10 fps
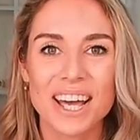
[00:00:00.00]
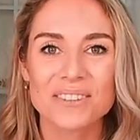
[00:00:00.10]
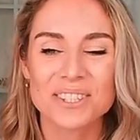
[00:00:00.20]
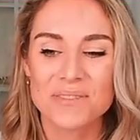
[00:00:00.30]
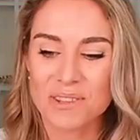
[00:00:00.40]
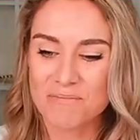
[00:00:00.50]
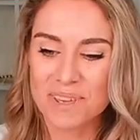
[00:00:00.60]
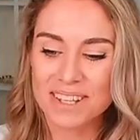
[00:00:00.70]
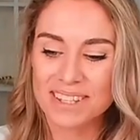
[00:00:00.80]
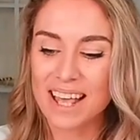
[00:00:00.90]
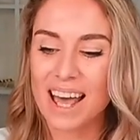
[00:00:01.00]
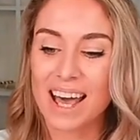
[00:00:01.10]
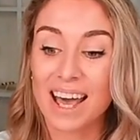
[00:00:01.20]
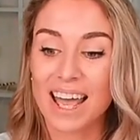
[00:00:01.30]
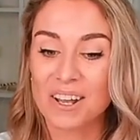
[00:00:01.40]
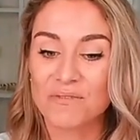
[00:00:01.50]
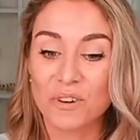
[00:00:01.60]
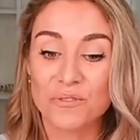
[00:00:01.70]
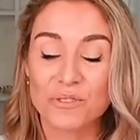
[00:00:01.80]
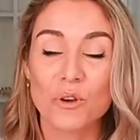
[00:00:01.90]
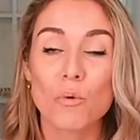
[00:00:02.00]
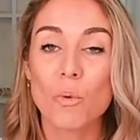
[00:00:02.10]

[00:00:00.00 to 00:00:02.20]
out some of the Beats uh, headphones,